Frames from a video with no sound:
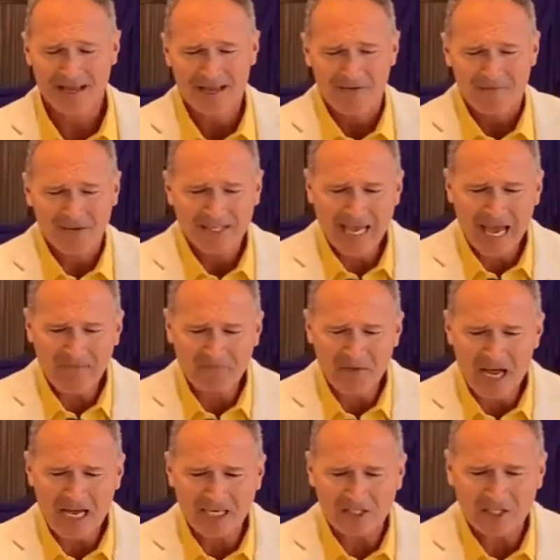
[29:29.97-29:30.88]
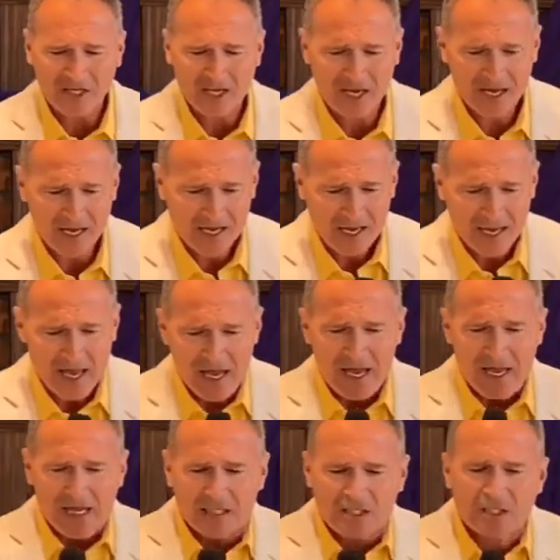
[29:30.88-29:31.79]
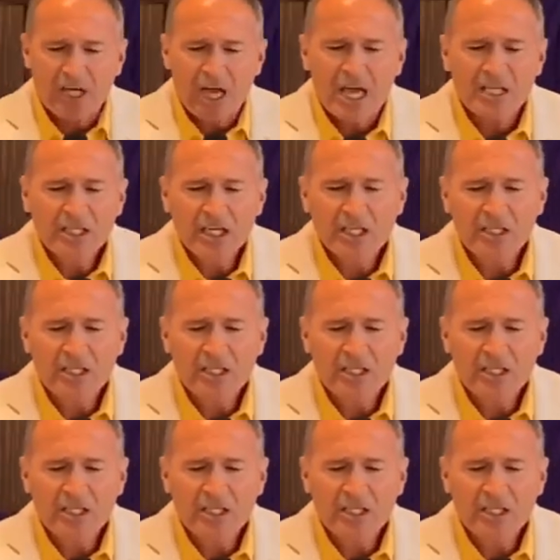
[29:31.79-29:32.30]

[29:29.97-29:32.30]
But get this. Jesus